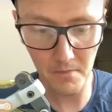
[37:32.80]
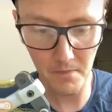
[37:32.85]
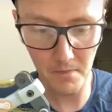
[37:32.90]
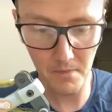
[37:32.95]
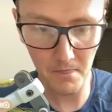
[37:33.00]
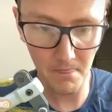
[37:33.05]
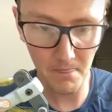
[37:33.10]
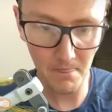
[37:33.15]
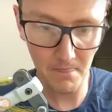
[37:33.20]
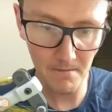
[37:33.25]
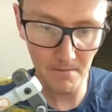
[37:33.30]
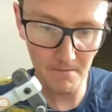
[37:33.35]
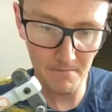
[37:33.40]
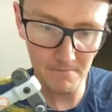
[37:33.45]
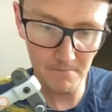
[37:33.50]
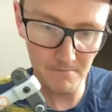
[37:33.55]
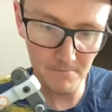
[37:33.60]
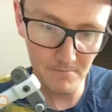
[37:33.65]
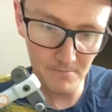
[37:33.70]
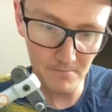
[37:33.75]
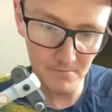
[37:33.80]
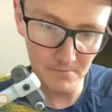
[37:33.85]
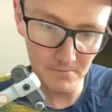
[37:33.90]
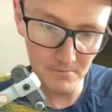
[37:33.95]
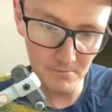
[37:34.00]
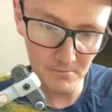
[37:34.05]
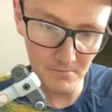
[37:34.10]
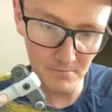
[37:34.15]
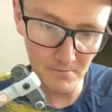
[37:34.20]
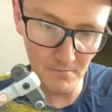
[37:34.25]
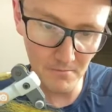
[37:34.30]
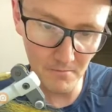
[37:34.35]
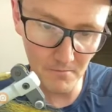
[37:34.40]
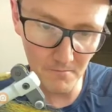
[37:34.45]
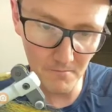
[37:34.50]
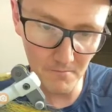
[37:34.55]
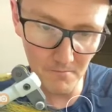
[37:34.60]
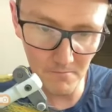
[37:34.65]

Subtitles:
(silence)